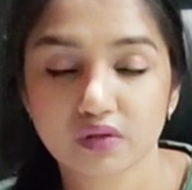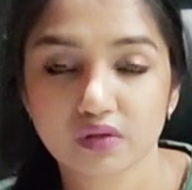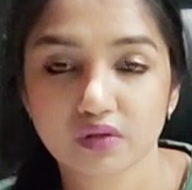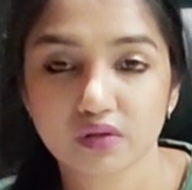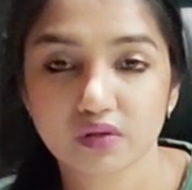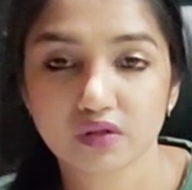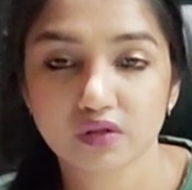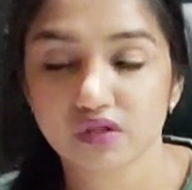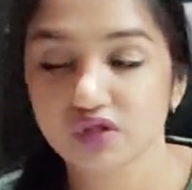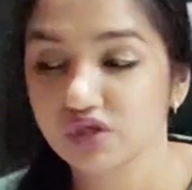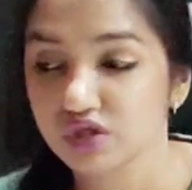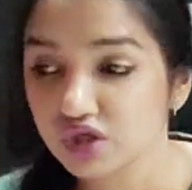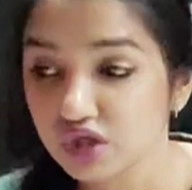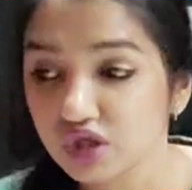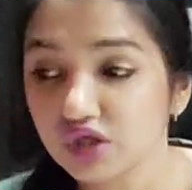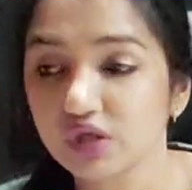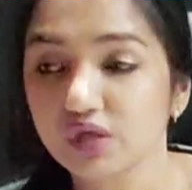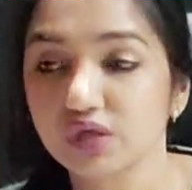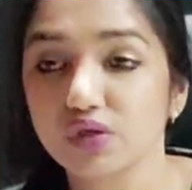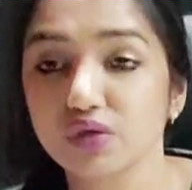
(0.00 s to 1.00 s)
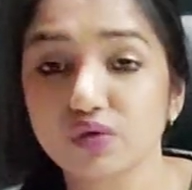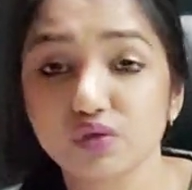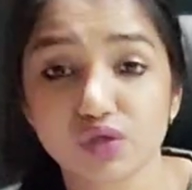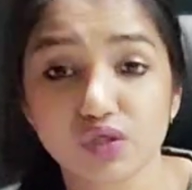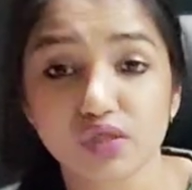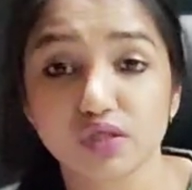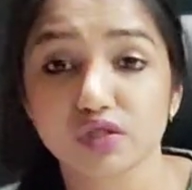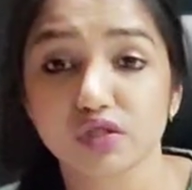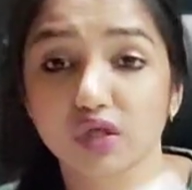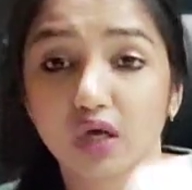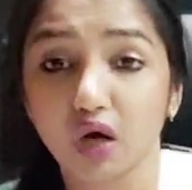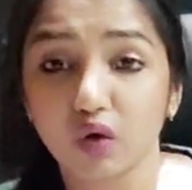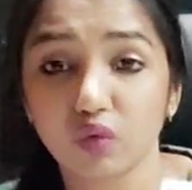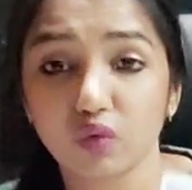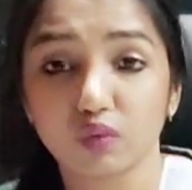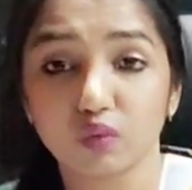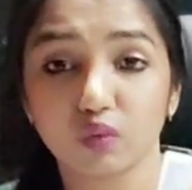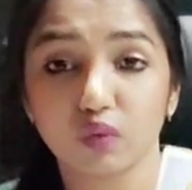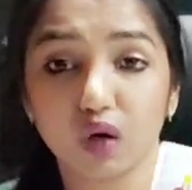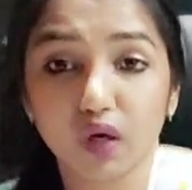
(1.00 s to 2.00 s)
Because you just
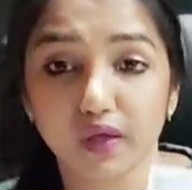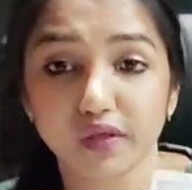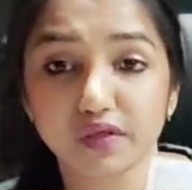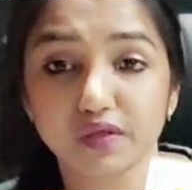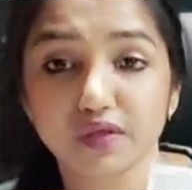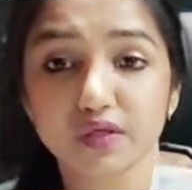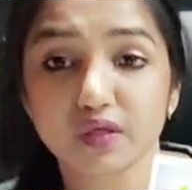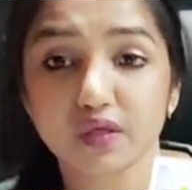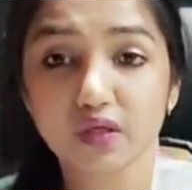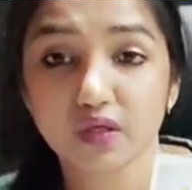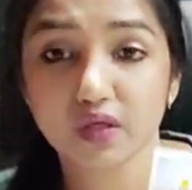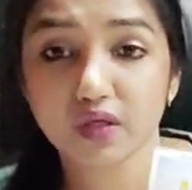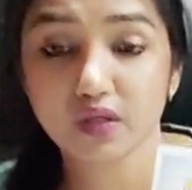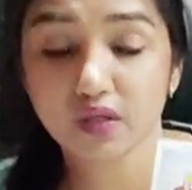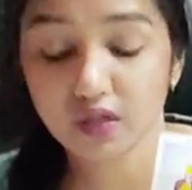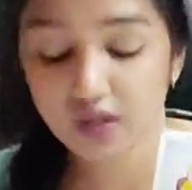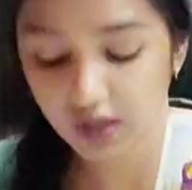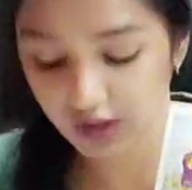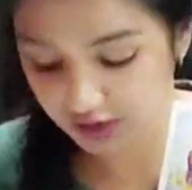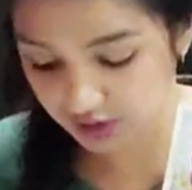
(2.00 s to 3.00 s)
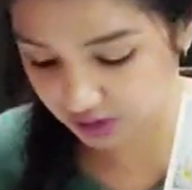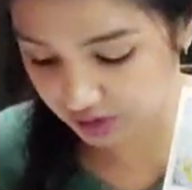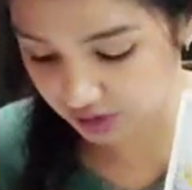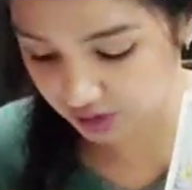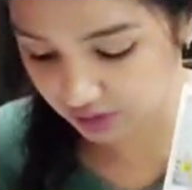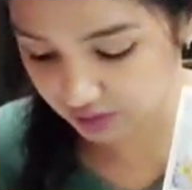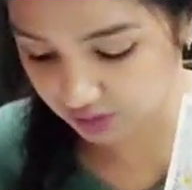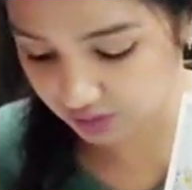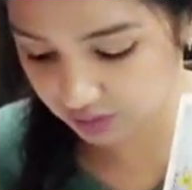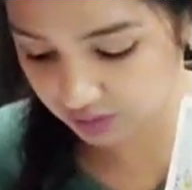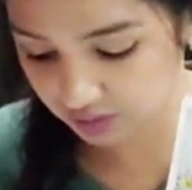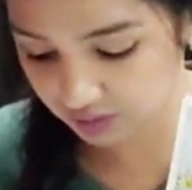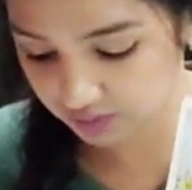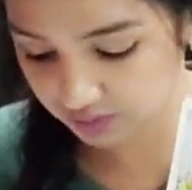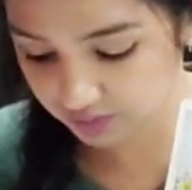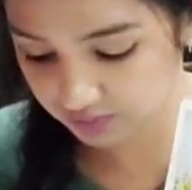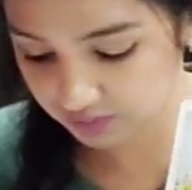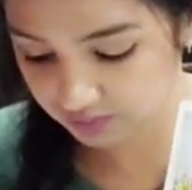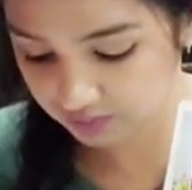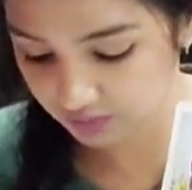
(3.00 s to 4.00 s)
don't want it to, you
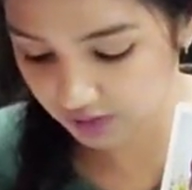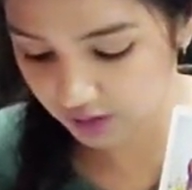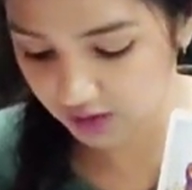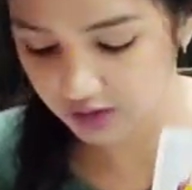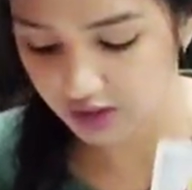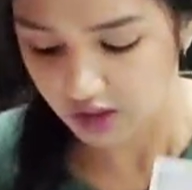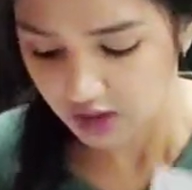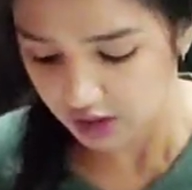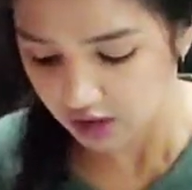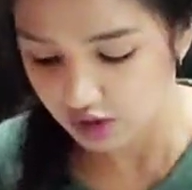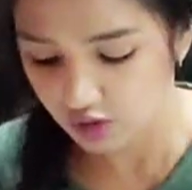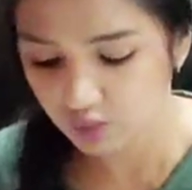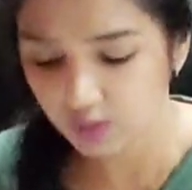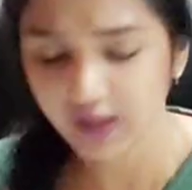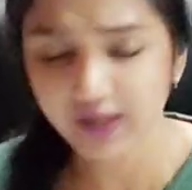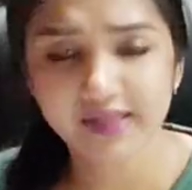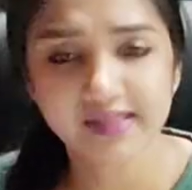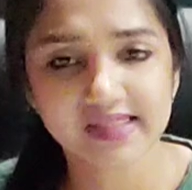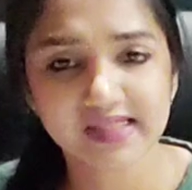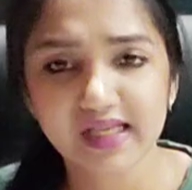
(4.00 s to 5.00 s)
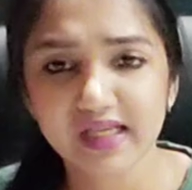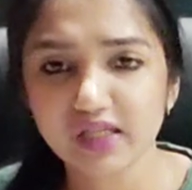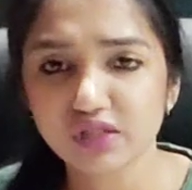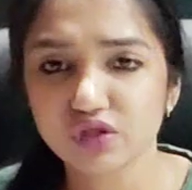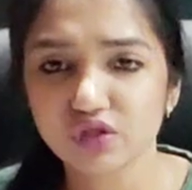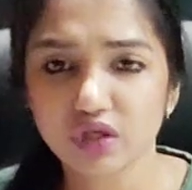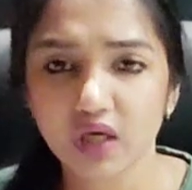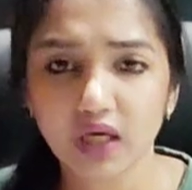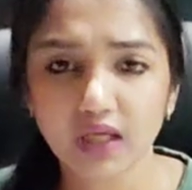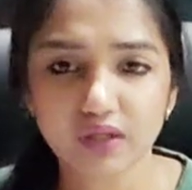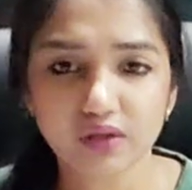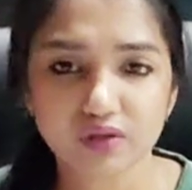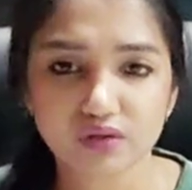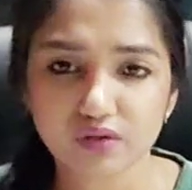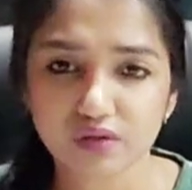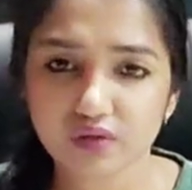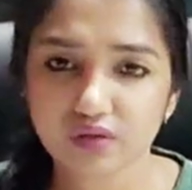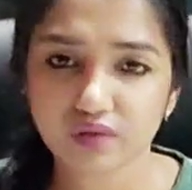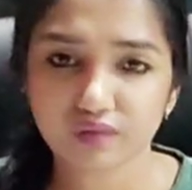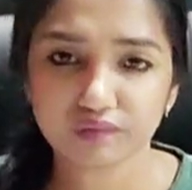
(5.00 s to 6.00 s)
know, you want a second
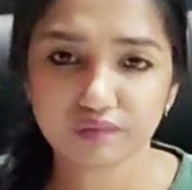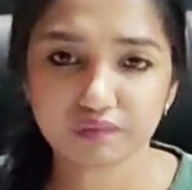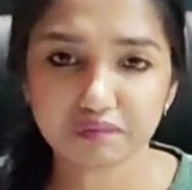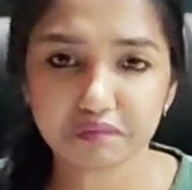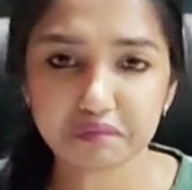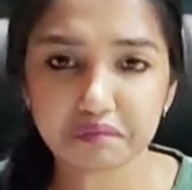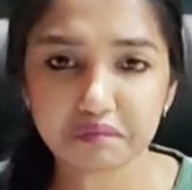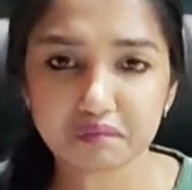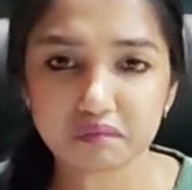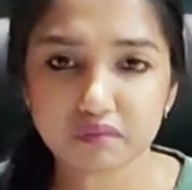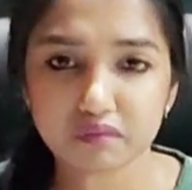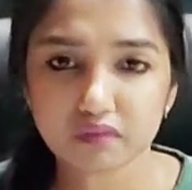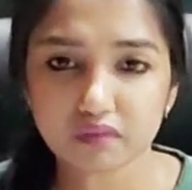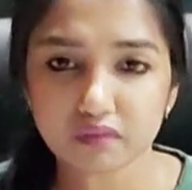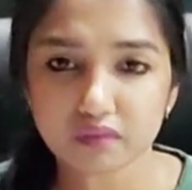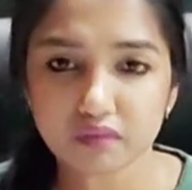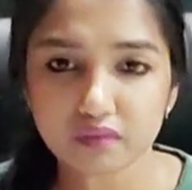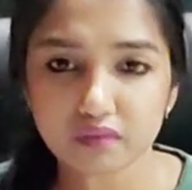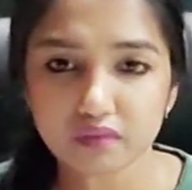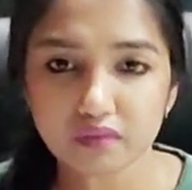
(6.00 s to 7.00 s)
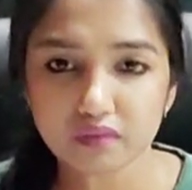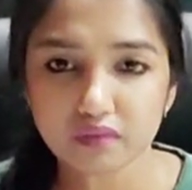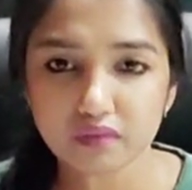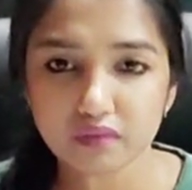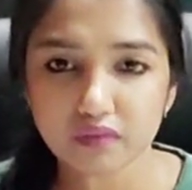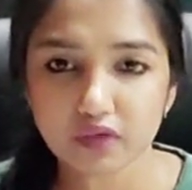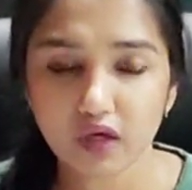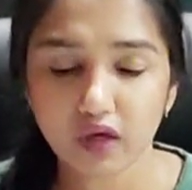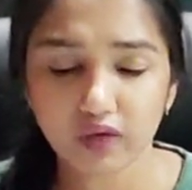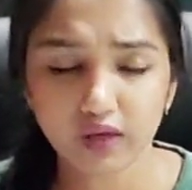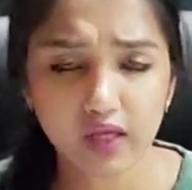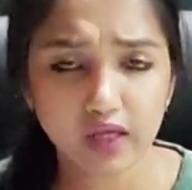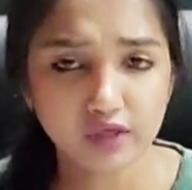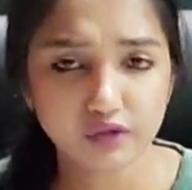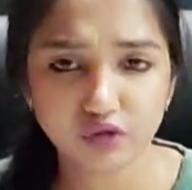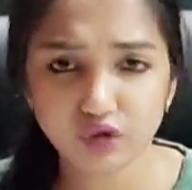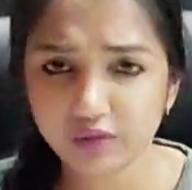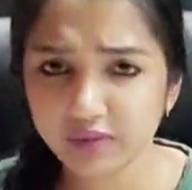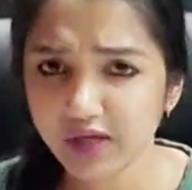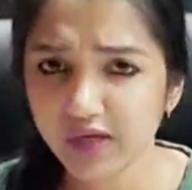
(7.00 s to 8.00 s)
chance. Okay, it
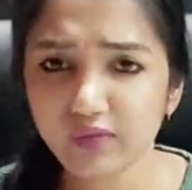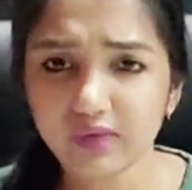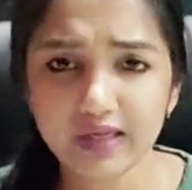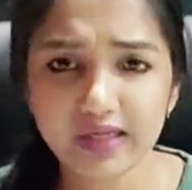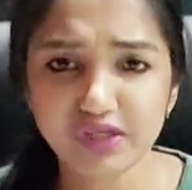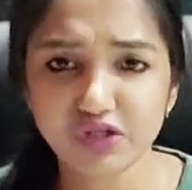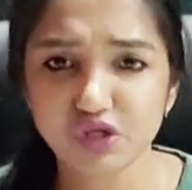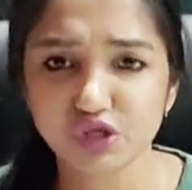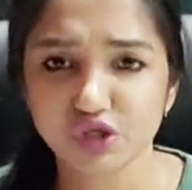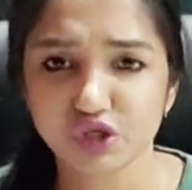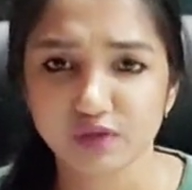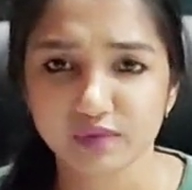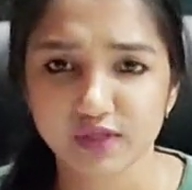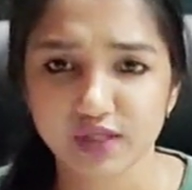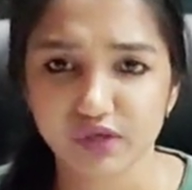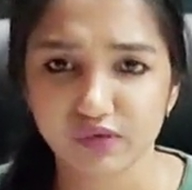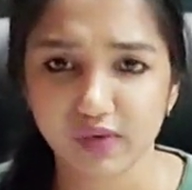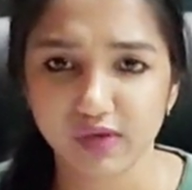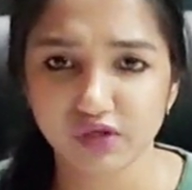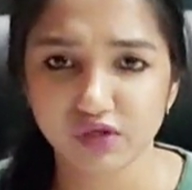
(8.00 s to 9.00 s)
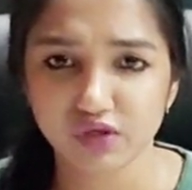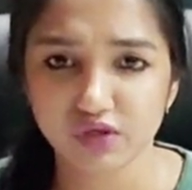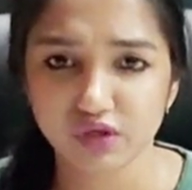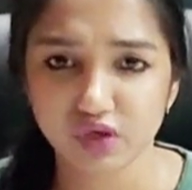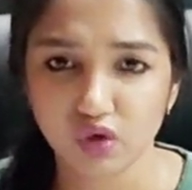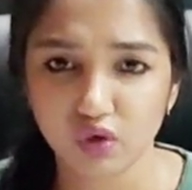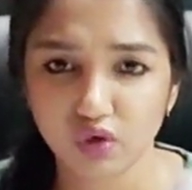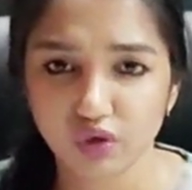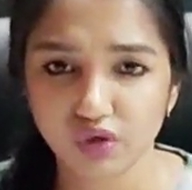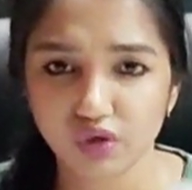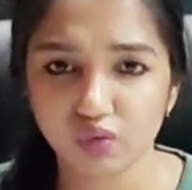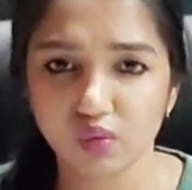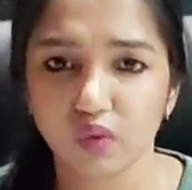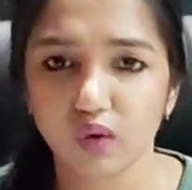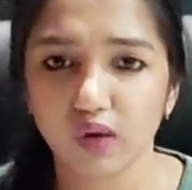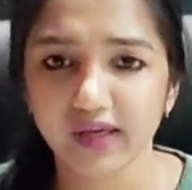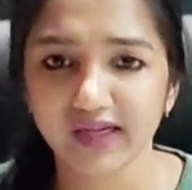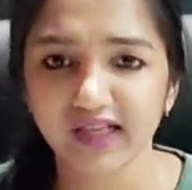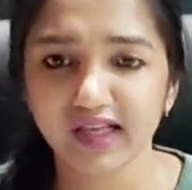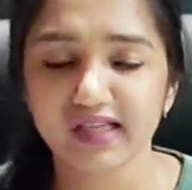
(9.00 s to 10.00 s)
could be a relationship situation. You
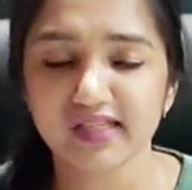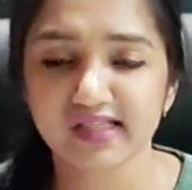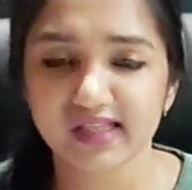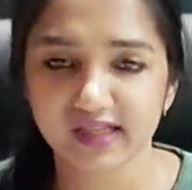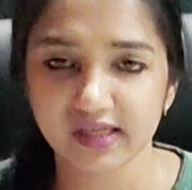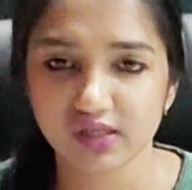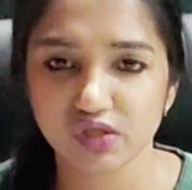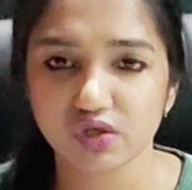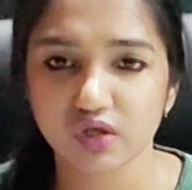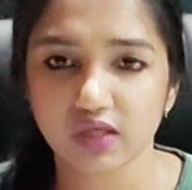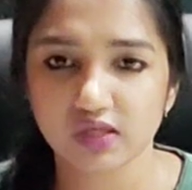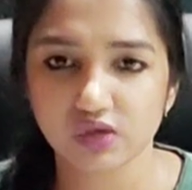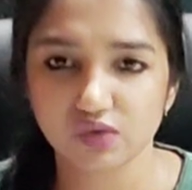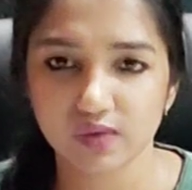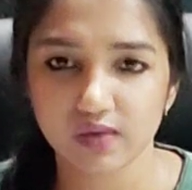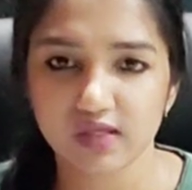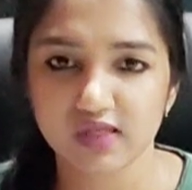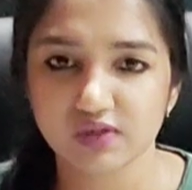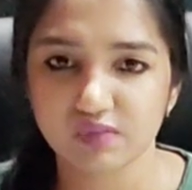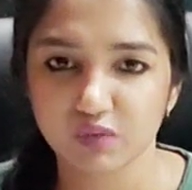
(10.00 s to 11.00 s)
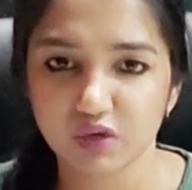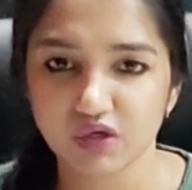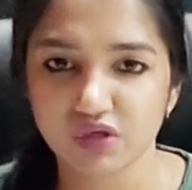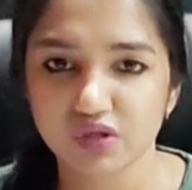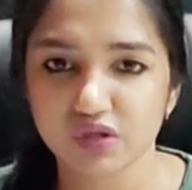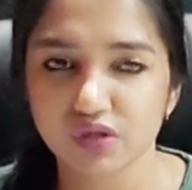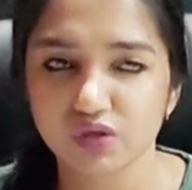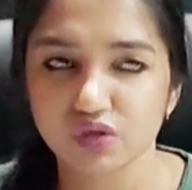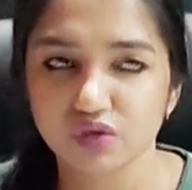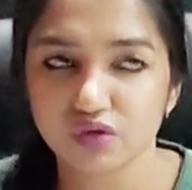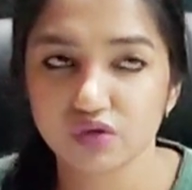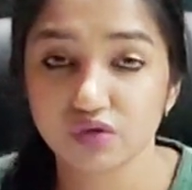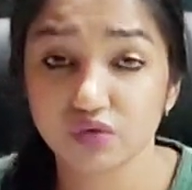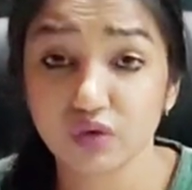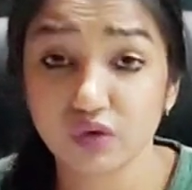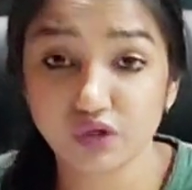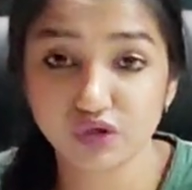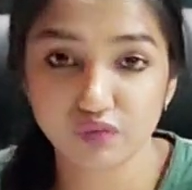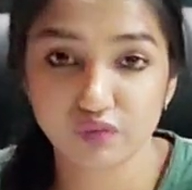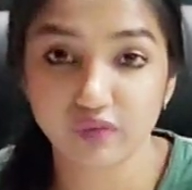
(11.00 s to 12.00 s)
want a second chance with this person, so you're
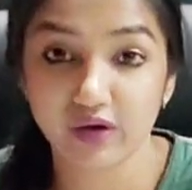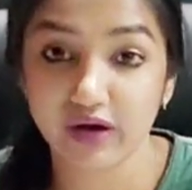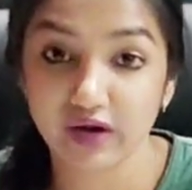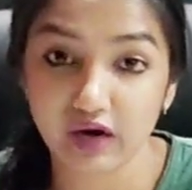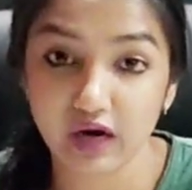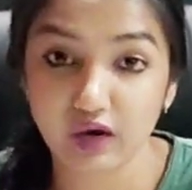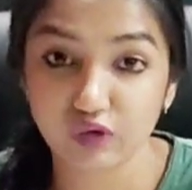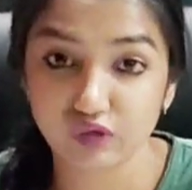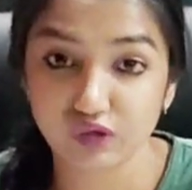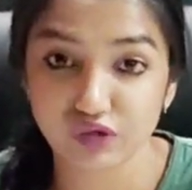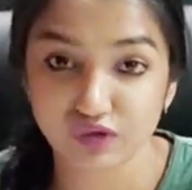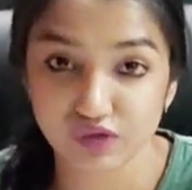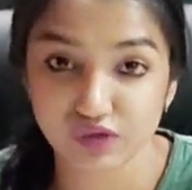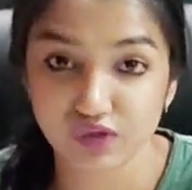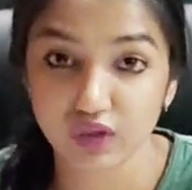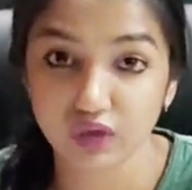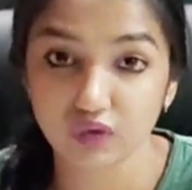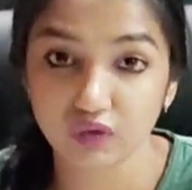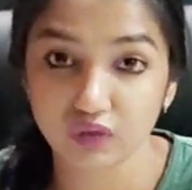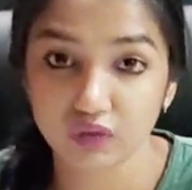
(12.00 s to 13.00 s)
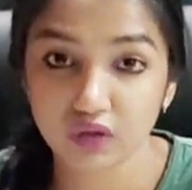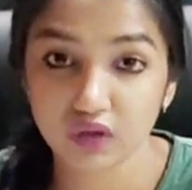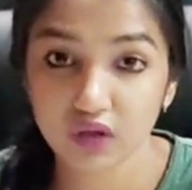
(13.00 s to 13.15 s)
going to bear out your soul.